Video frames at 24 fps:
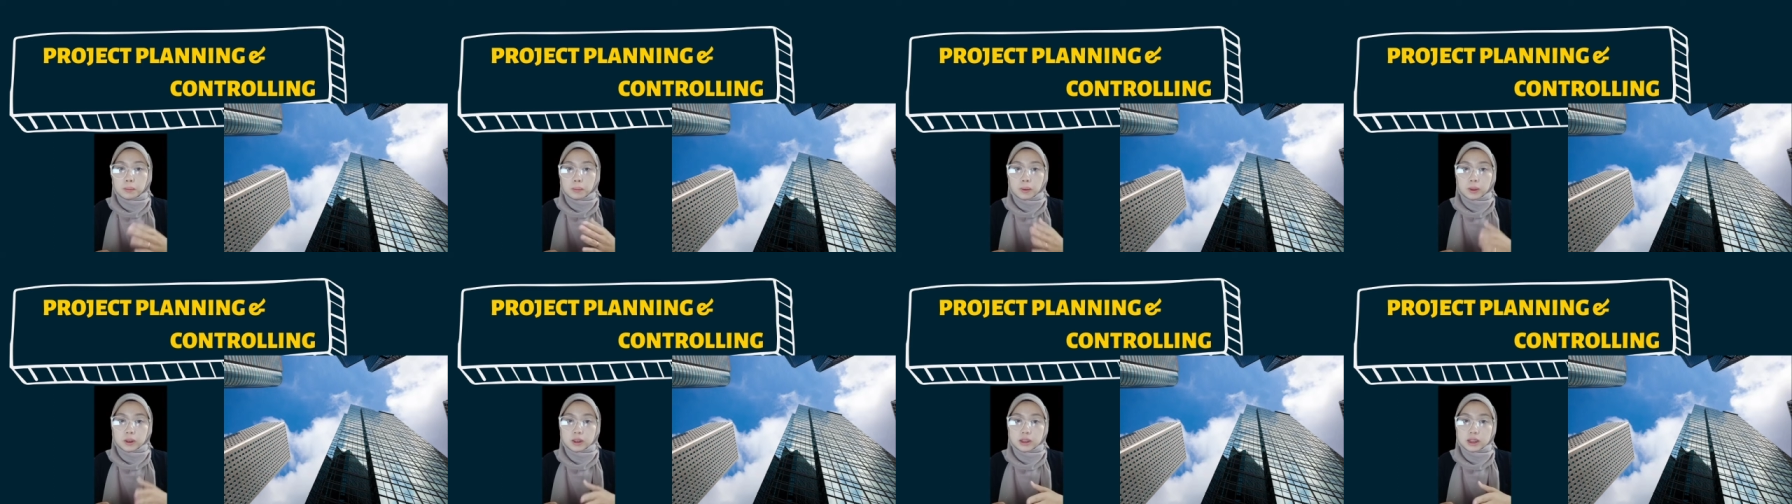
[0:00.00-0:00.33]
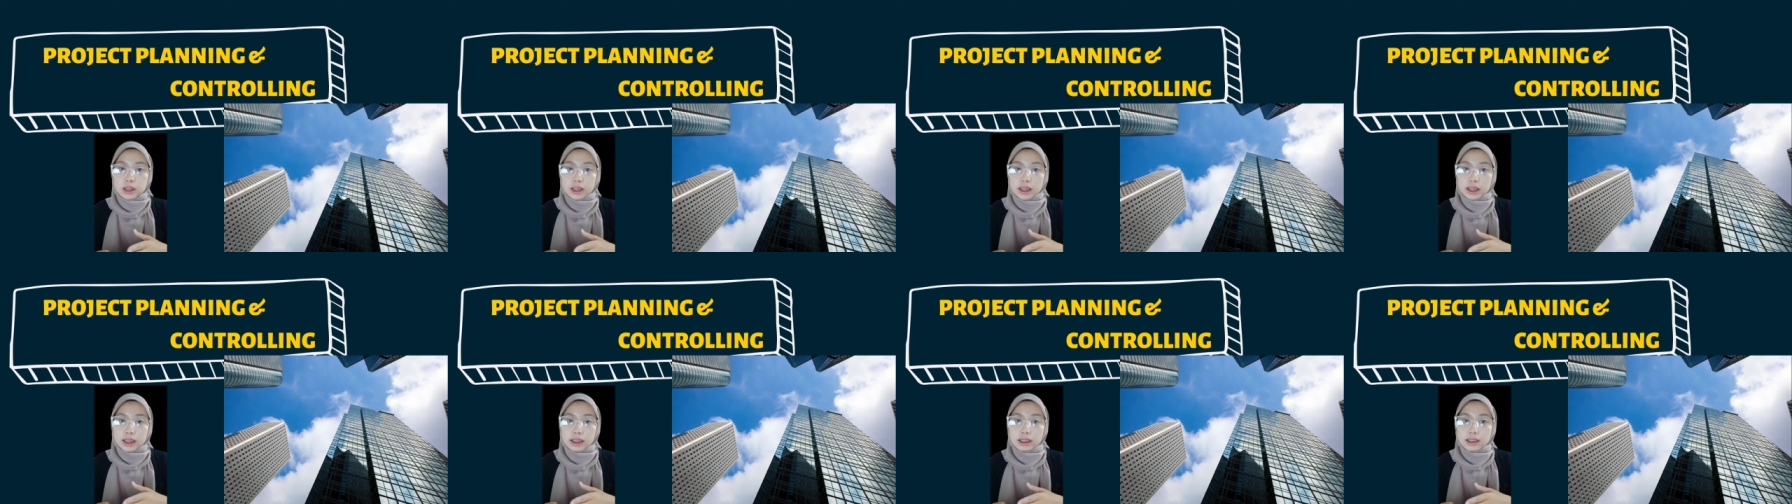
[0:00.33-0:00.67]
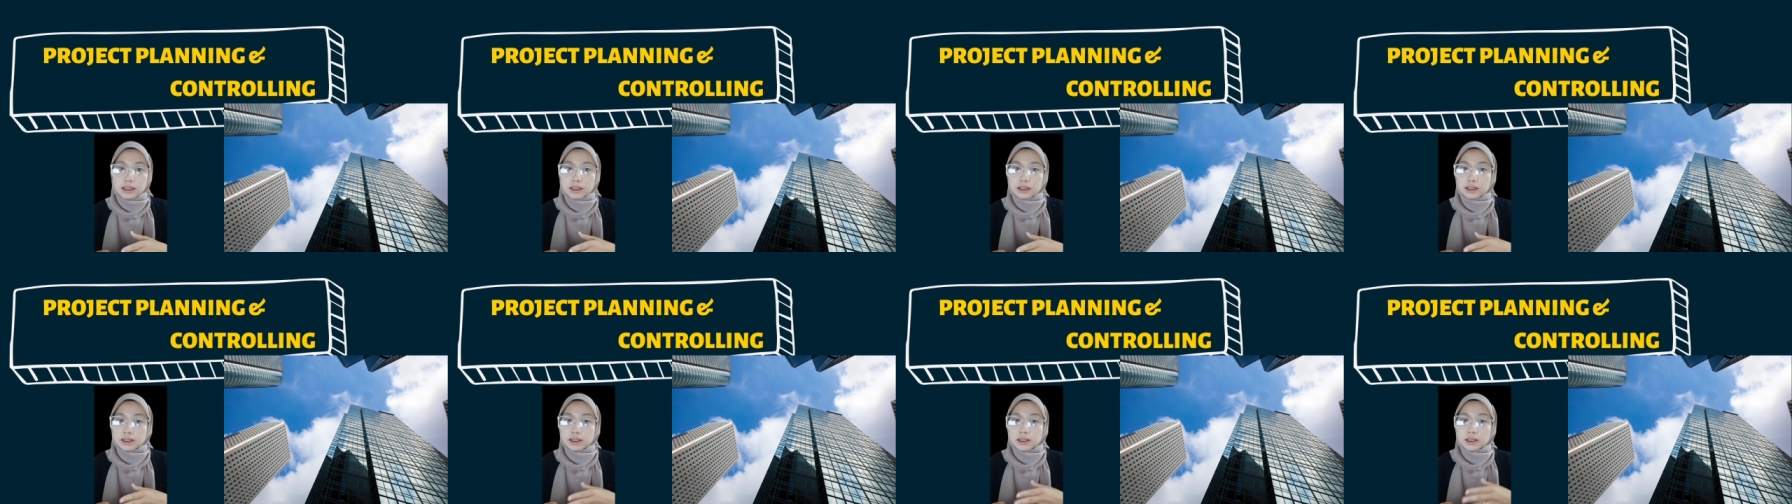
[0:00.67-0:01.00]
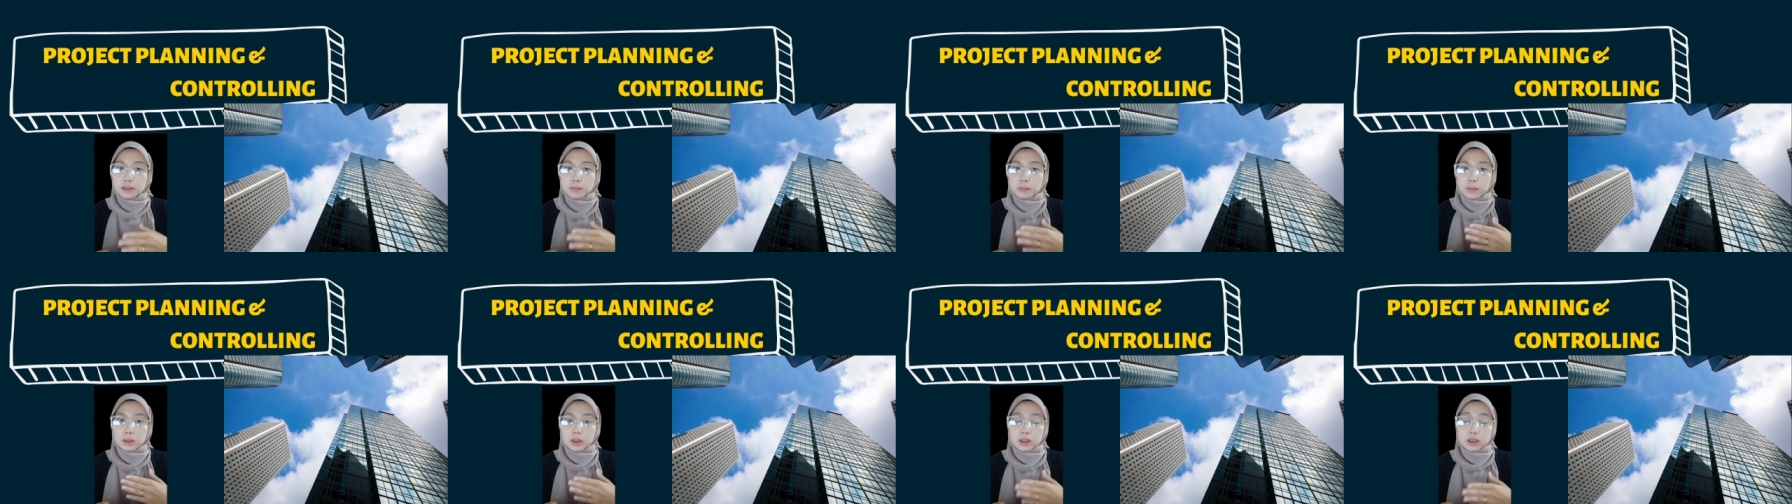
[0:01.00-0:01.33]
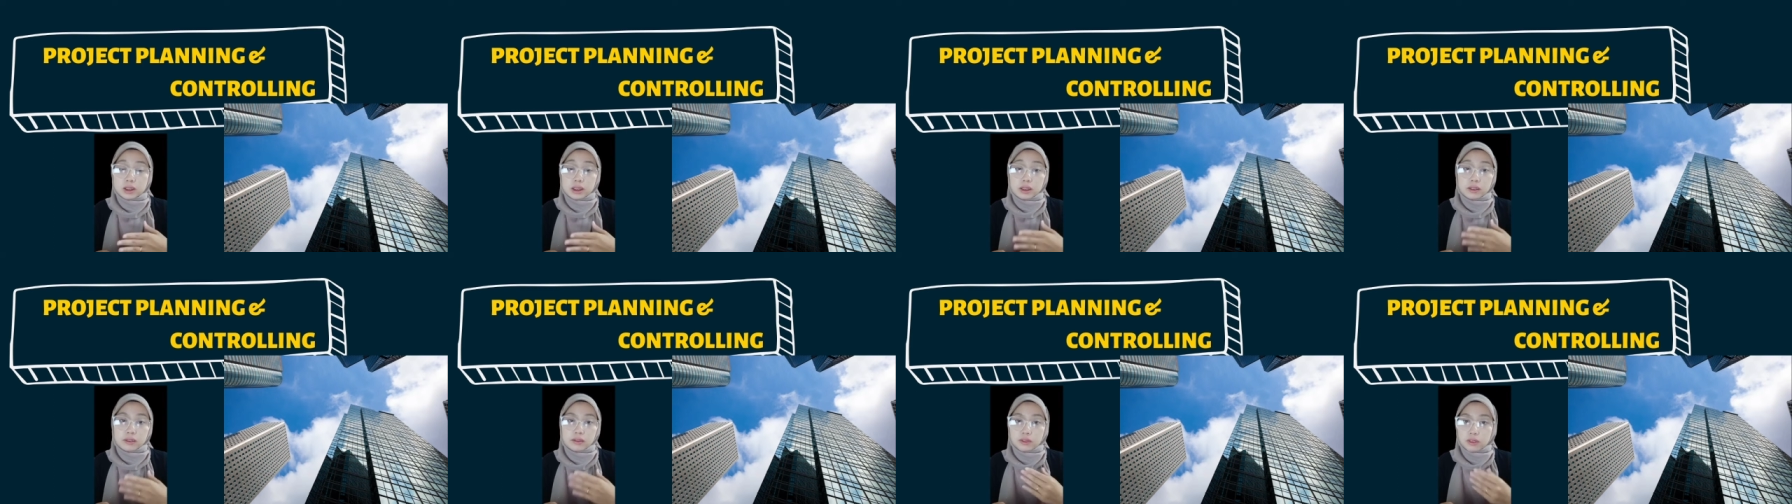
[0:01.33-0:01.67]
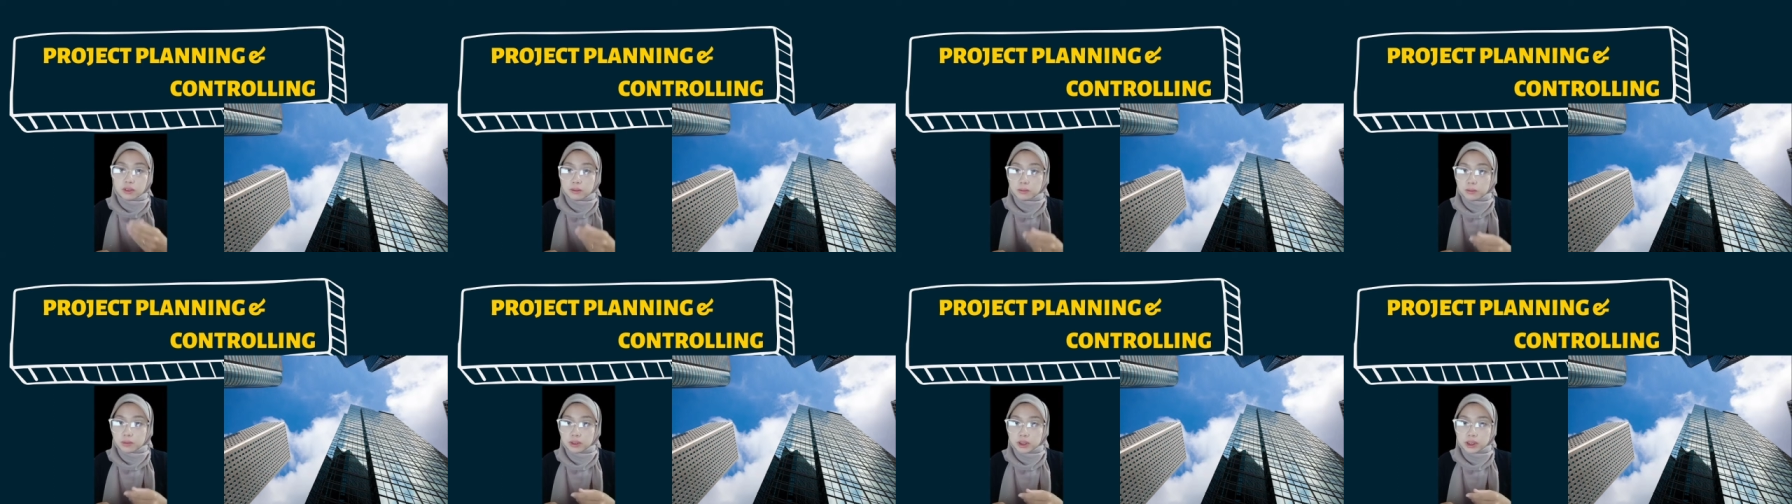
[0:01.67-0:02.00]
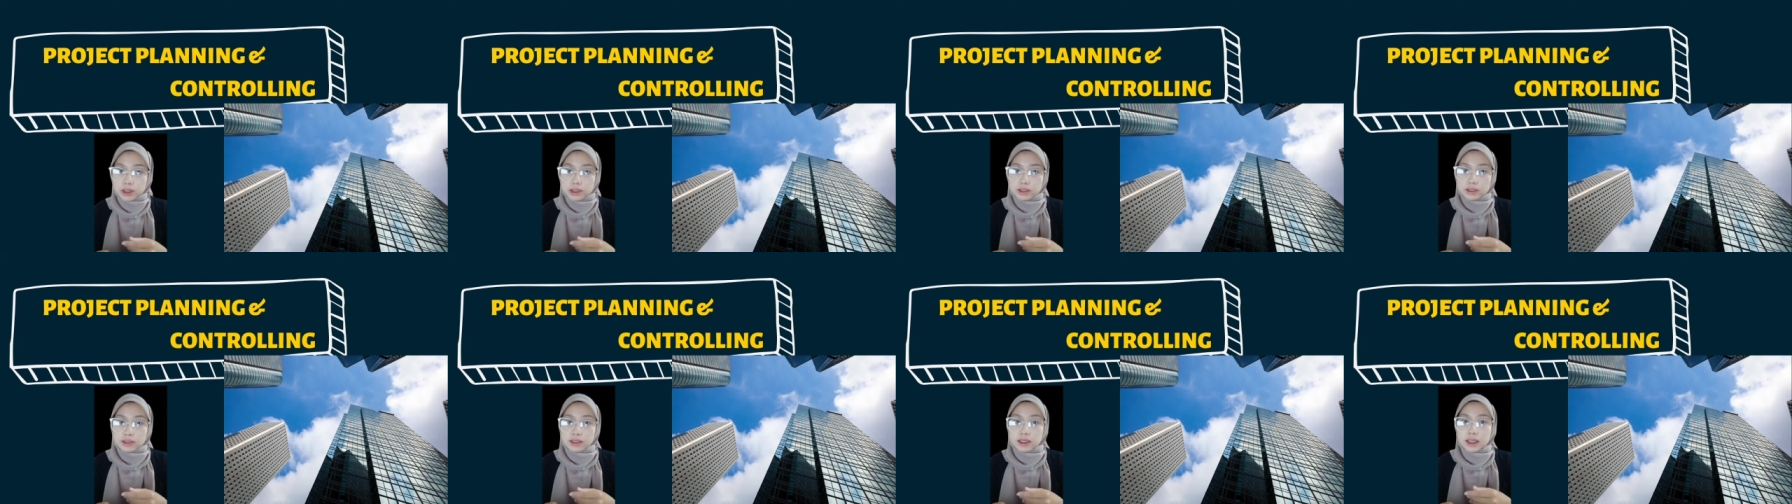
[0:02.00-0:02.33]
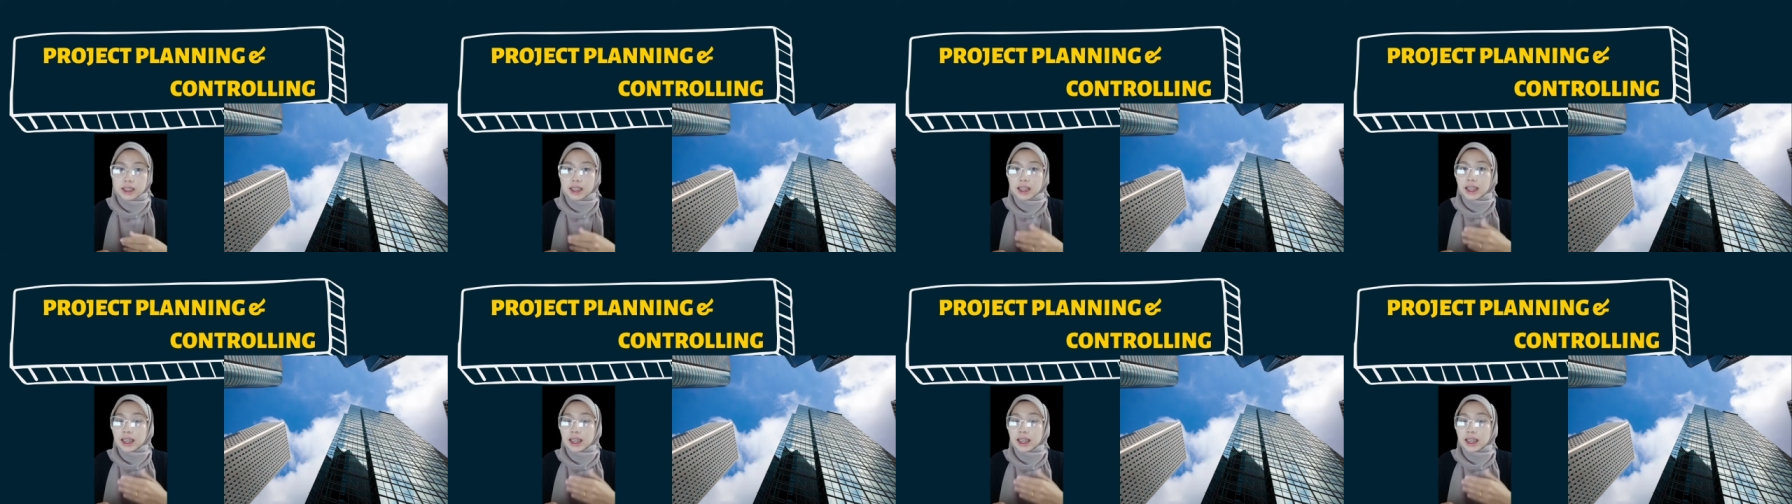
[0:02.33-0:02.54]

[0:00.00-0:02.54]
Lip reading: protect the project from risk